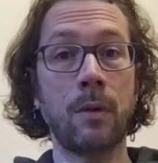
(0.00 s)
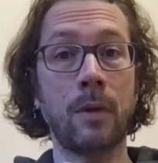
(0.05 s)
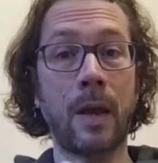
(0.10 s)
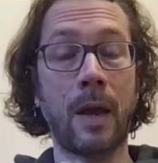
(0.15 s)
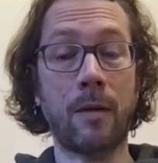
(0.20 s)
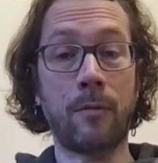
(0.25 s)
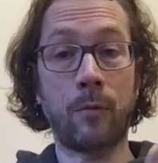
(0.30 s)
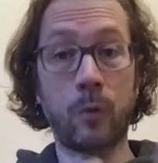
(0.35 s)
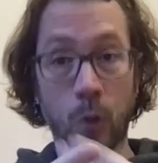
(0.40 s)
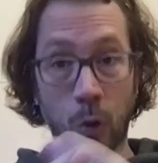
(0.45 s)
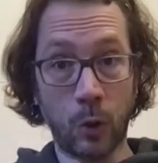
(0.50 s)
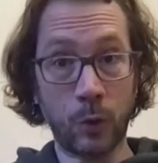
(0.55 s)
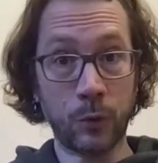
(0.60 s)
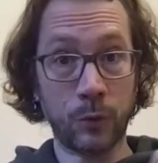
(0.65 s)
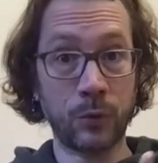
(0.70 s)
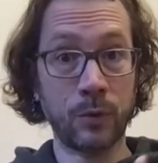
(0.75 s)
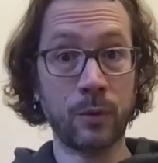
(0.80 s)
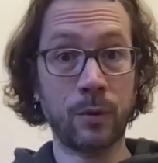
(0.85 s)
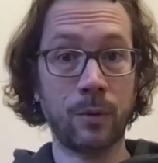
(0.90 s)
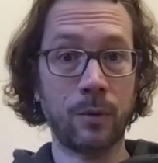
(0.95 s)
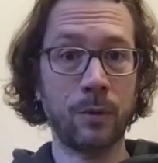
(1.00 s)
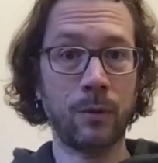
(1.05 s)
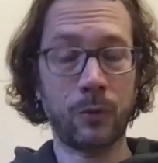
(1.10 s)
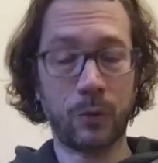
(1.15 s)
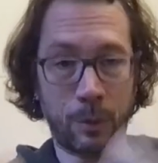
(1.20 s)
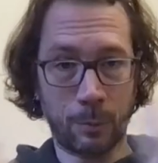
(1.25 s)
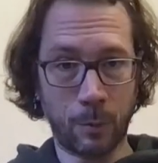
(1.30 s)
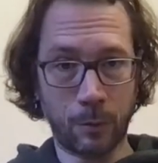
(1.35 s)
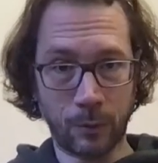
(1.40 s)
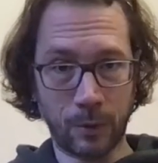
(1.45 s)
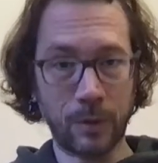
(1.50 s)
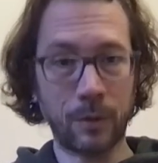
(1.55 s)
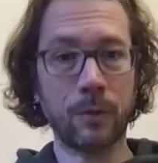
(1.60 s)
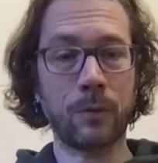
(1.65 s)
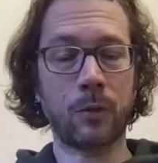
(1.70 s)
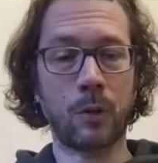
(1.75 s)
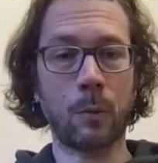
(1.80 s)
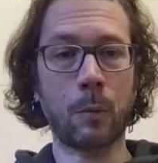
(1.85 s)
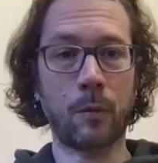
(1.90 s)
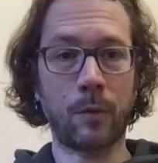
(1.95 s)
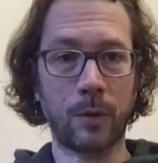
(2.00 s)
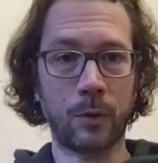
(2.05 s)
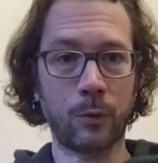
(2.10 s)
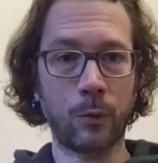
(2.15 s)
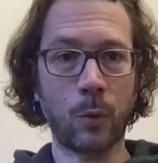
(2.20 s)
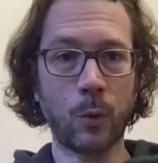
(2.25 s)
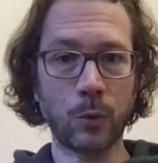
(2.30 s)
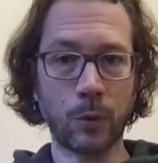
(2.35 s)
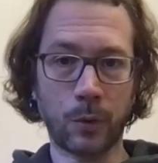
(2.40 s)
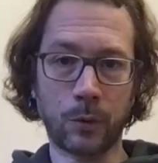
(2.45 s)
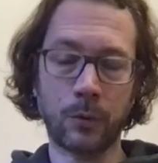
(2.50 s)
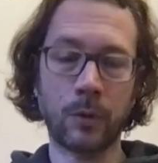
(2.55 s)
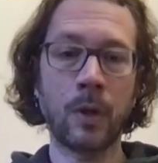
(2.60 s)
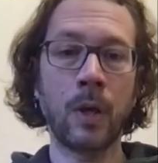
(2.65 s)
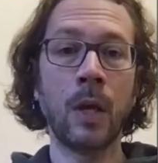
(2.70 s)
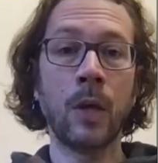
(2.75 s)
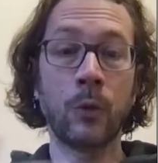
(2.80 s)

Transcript: have lost some of its photons.